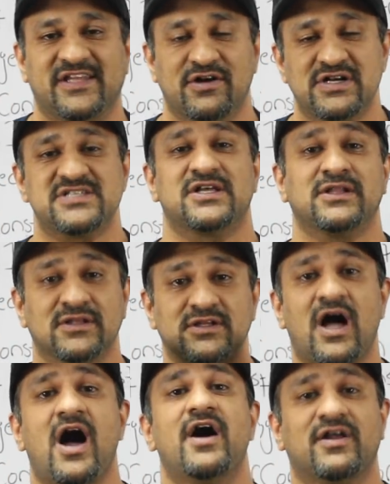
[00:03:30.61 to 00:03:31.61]
There is a
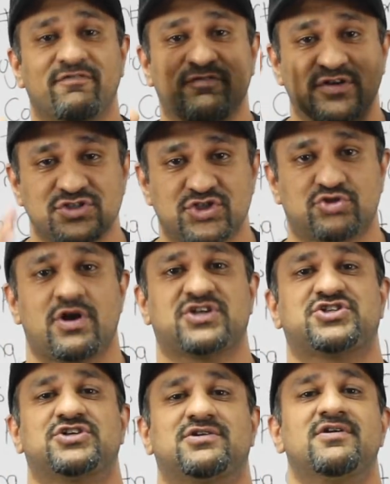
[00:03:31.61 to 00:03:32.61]
lot of
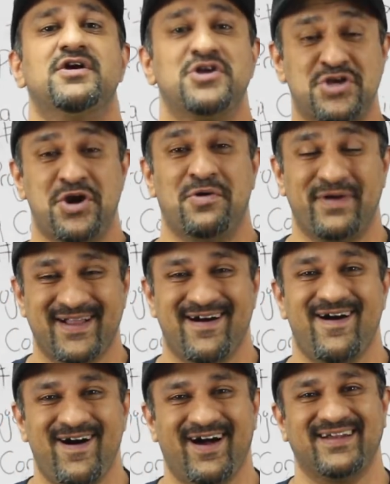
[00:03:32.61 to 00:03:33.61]
construction going
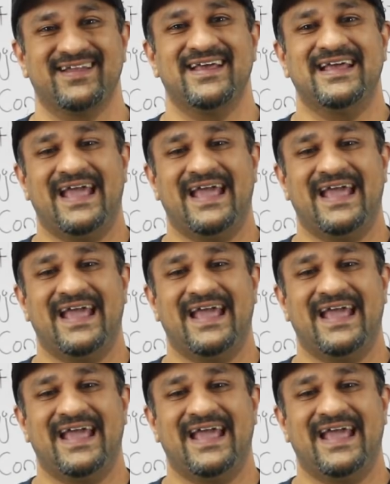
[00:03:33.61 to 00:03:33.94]
on,